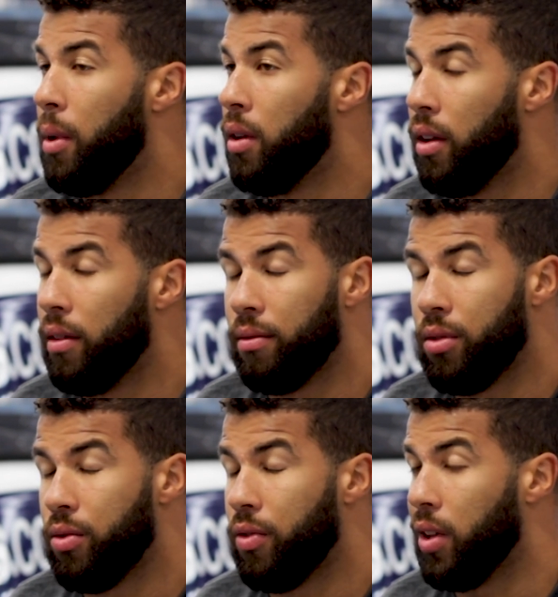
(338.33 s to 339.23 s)
And
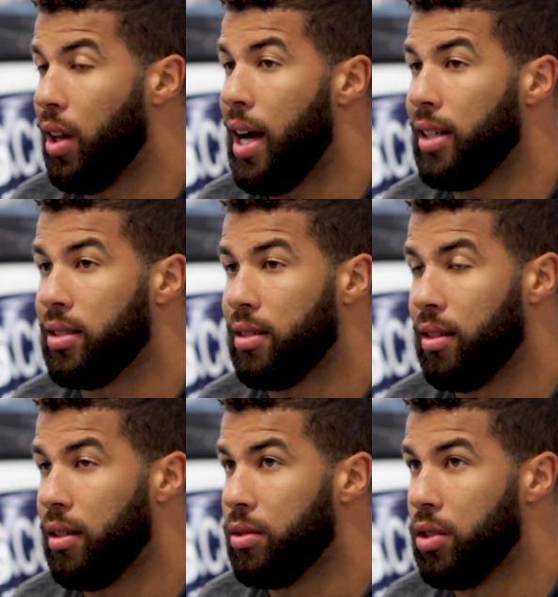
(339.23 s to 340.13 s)
for the last,
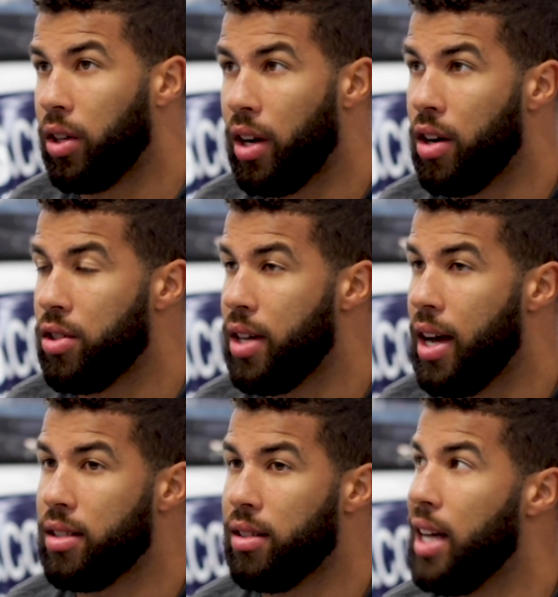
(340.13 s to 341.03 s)
I was looking at our
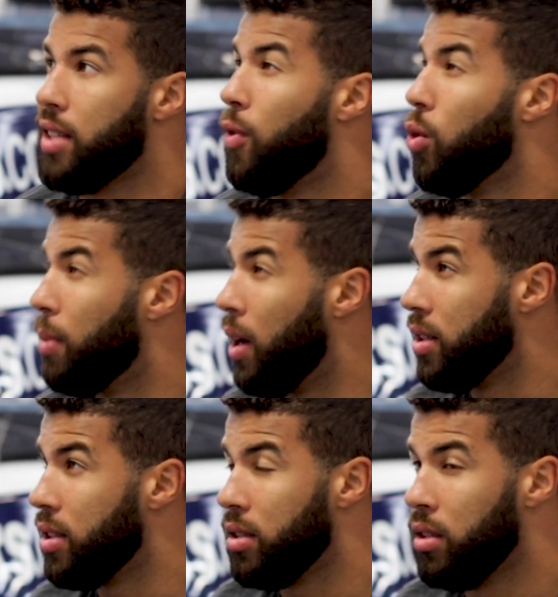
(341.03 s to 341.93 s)
stats, the last 4
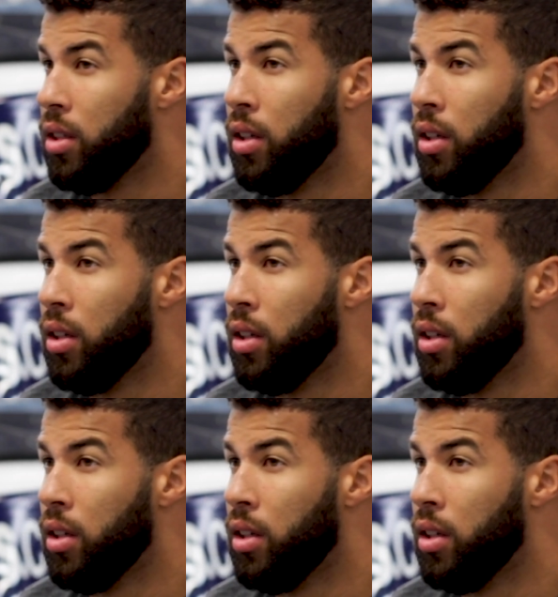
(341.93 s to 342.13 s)
months,